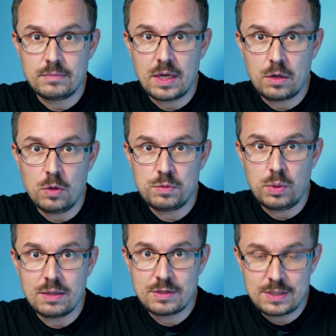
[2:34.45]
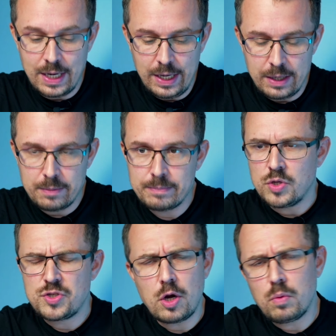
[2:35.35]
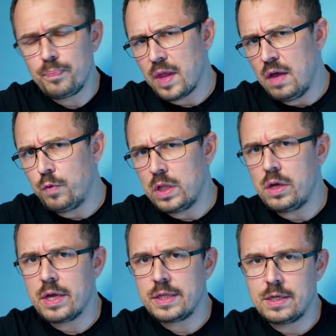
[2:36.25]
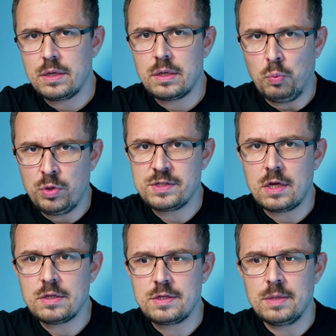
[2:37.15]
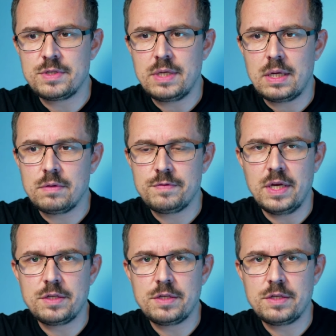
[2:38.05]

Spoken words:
That goes without saying. So if we look at the results themselves,